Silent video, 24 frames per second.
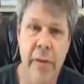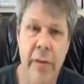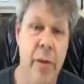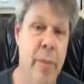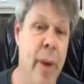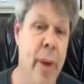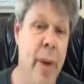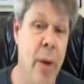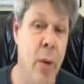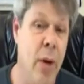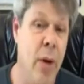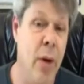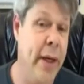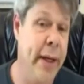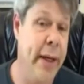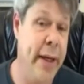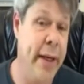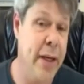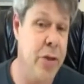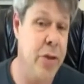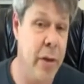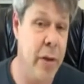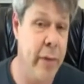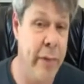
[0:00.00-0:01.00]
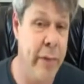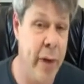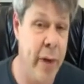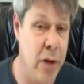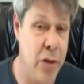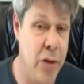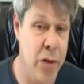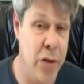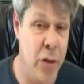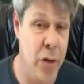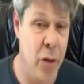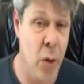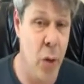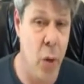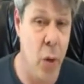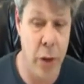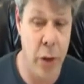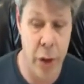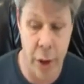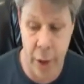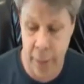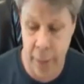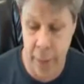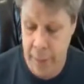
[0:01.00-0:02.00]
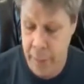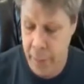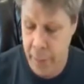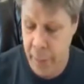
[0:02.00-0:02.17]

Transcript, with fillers: You may want to get your affairs in order.